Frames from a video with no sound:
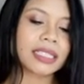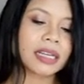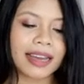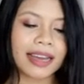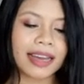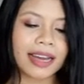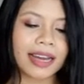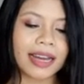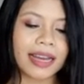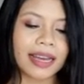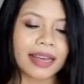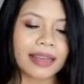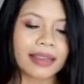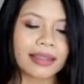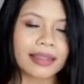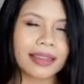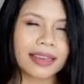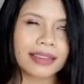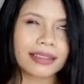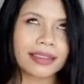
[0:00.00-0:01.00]
I
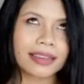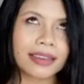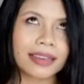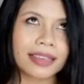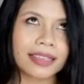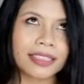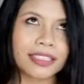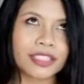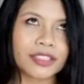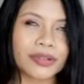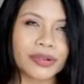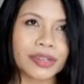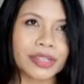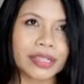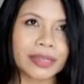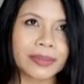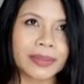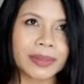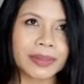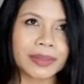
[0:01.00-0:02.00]
think that I enjoyed
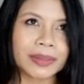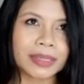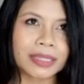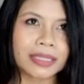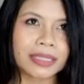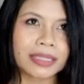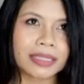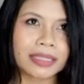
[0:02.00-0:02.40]
the most